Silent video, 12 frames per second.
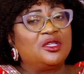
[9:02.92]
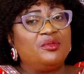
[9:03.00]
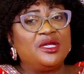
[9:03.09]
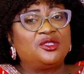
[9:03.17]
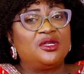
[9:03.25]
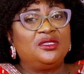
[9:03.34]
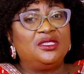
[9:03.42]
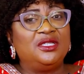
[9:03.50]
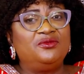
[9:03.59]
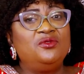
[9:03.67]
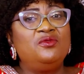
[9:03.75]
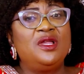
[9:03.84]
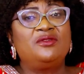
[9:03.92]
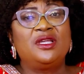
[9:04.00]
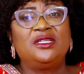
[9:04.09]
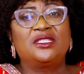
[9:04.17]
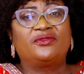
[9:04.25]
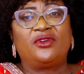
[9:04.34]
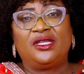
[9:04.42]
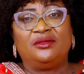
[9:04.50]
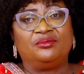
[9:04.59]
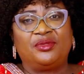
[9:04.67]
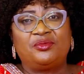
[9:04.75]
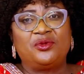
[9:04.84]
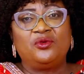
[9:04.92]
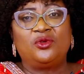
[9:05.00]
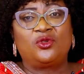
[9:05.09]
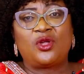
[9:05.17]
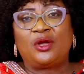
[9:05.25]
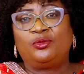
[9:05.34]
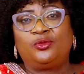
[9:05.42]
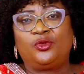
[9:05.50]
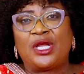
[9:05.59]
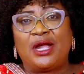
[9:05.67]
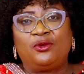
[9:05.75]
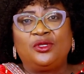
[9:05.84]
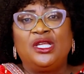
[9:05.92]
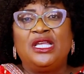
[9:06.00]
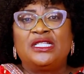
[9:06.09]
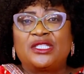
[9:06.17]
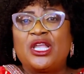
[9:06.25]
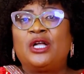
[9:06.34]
he mentioned it, even when rain is falling, people will go now say,